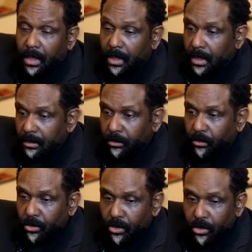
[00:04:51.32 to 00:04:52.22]
um,
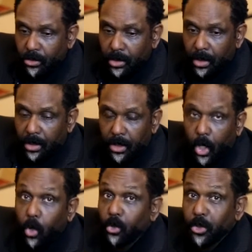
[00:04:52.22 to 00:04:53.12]
through the
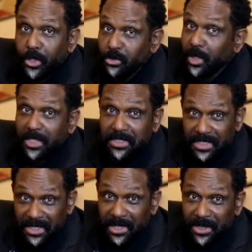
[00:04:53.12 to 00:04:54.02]
older as well as
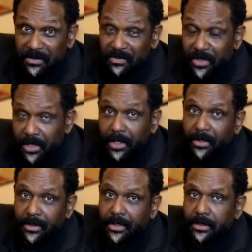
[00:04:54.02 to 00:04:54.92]
the young
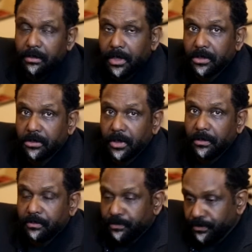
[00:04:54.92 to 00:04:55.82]
here at this ministry.
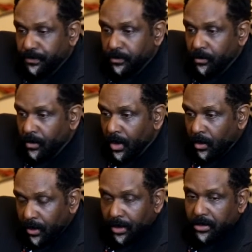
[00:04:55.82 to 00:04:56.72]

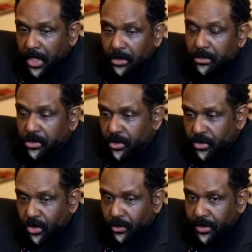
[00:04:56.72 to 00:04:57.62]
We're going to take you to a
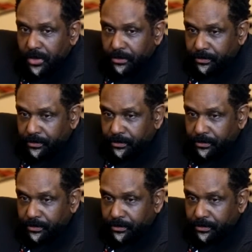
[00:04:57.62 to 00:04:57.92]
service